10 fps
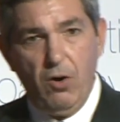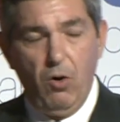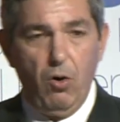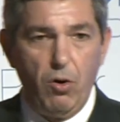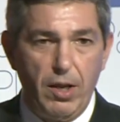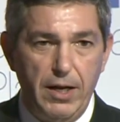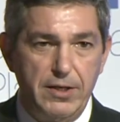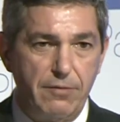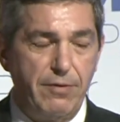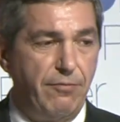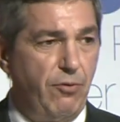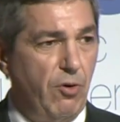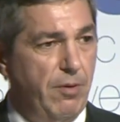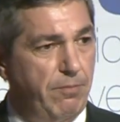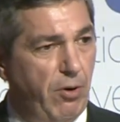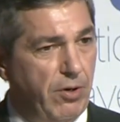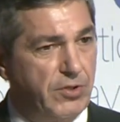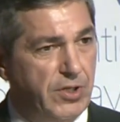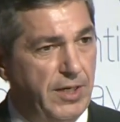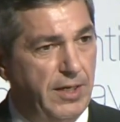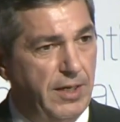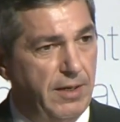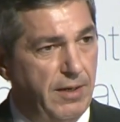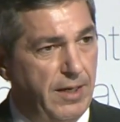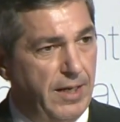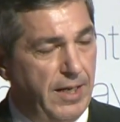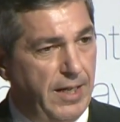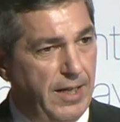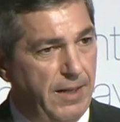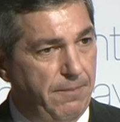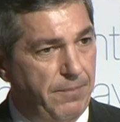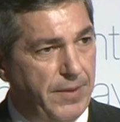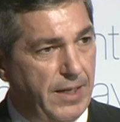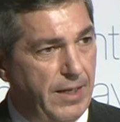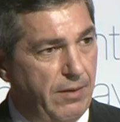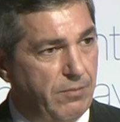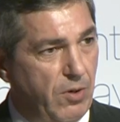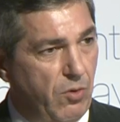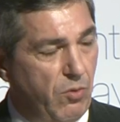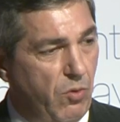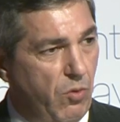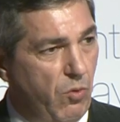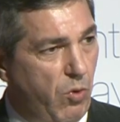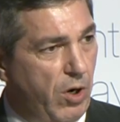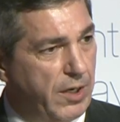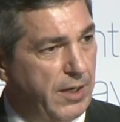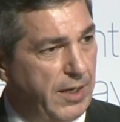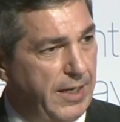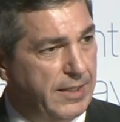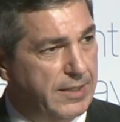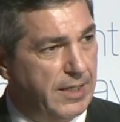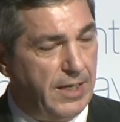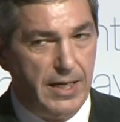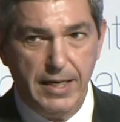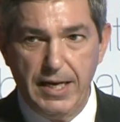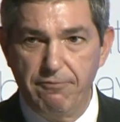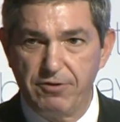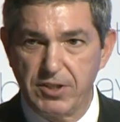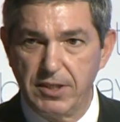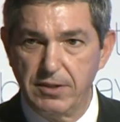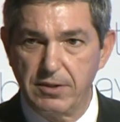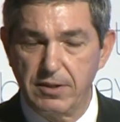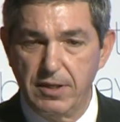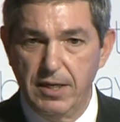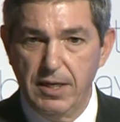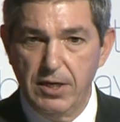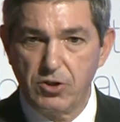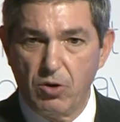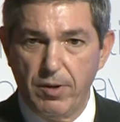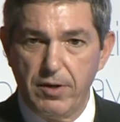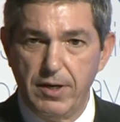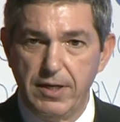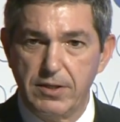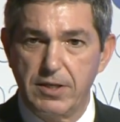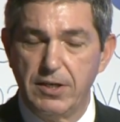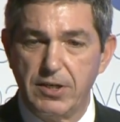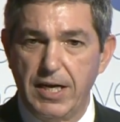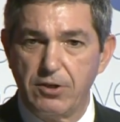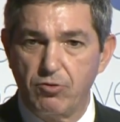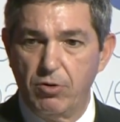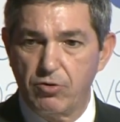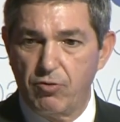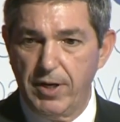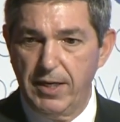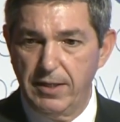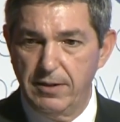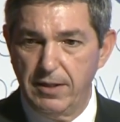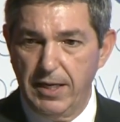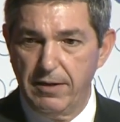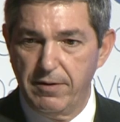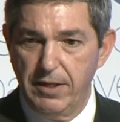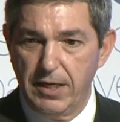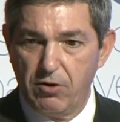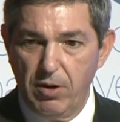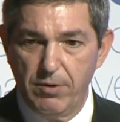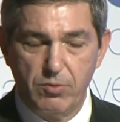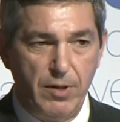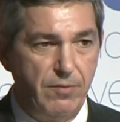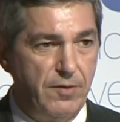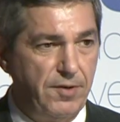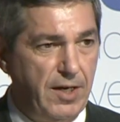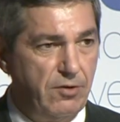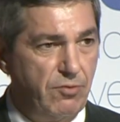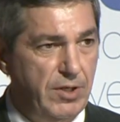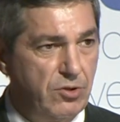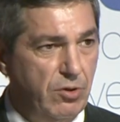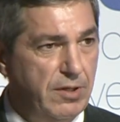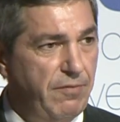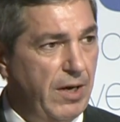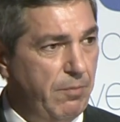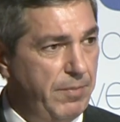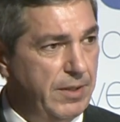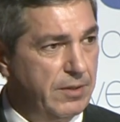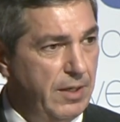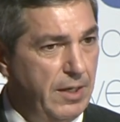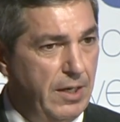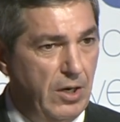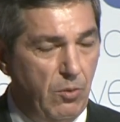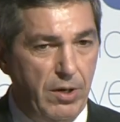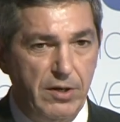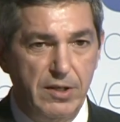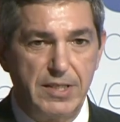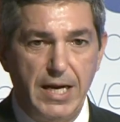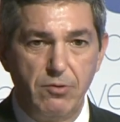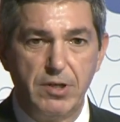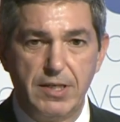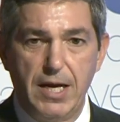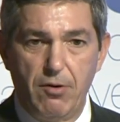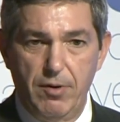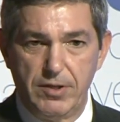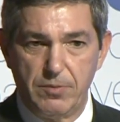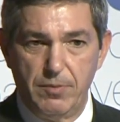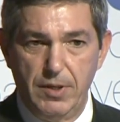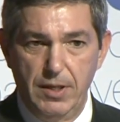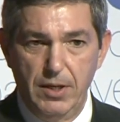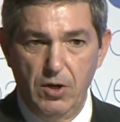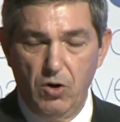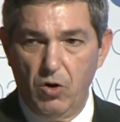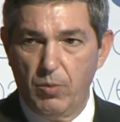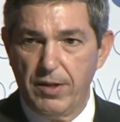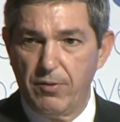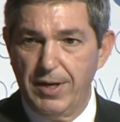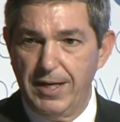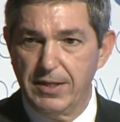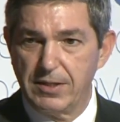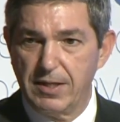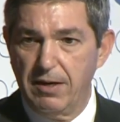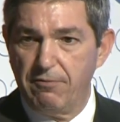all our different foreign policy um, uh, work and, uh, and emphases. So whether it is international trade and the agreements we have with different countries, or development, whether it is counterterrorism, or whether it is the